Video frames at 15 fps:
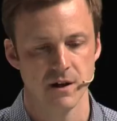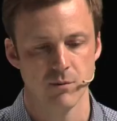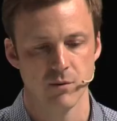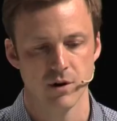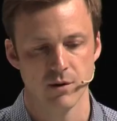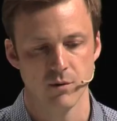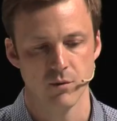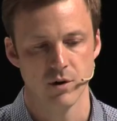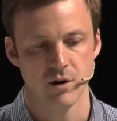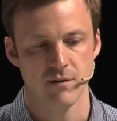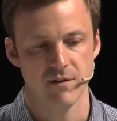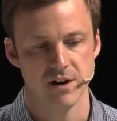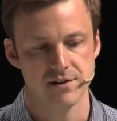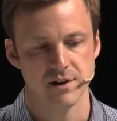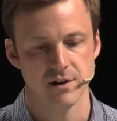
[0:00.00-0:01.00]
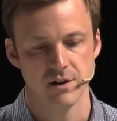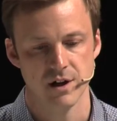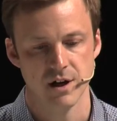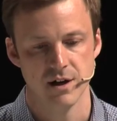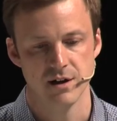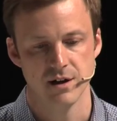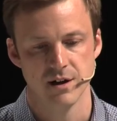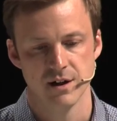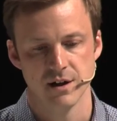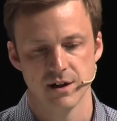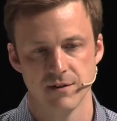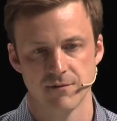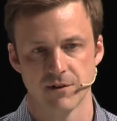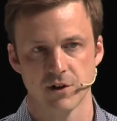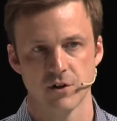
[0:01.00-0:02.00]
and we're, we're investing a lot
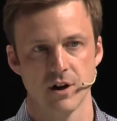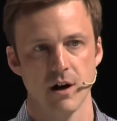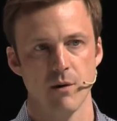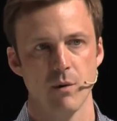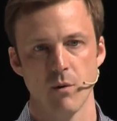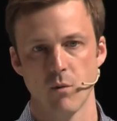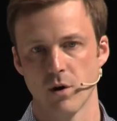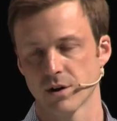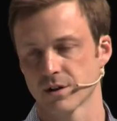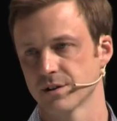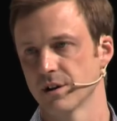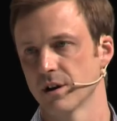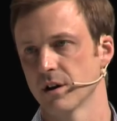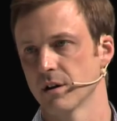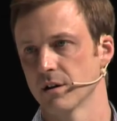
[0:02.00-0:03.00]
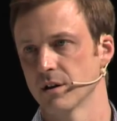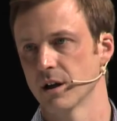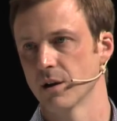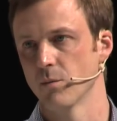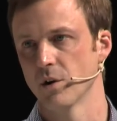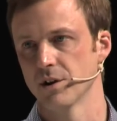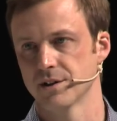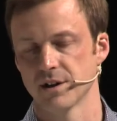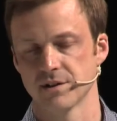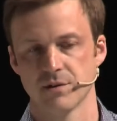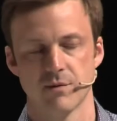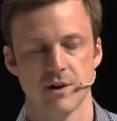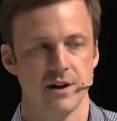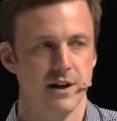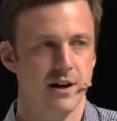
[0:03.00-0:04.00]
in figuring out what works there and, and what
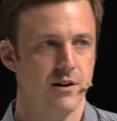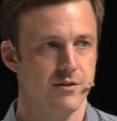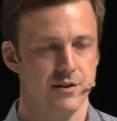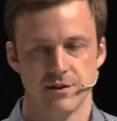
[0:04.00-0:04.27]
doesn't right now.